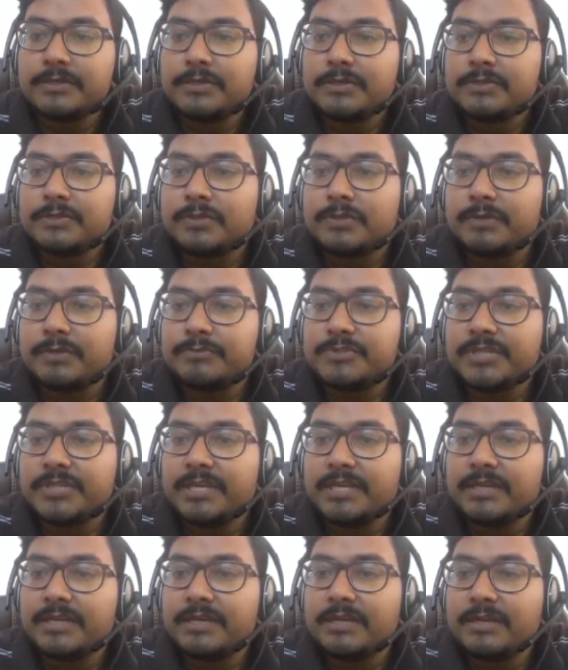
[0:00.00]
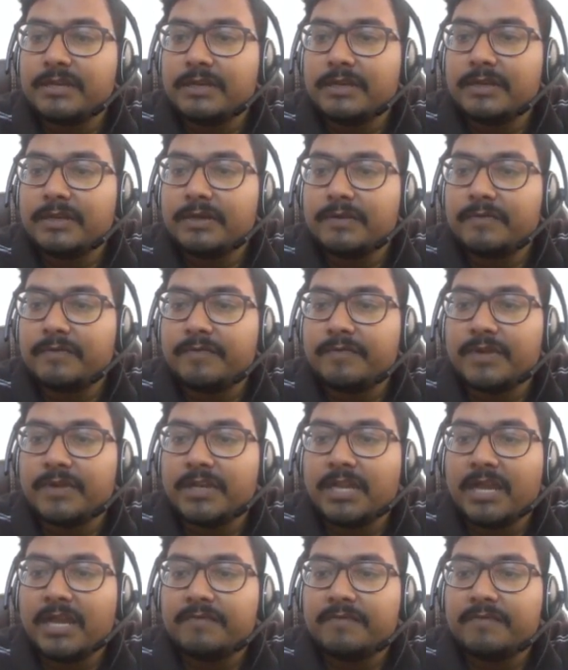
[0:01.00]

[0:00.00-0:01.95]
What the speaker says: So I'm saying we'll have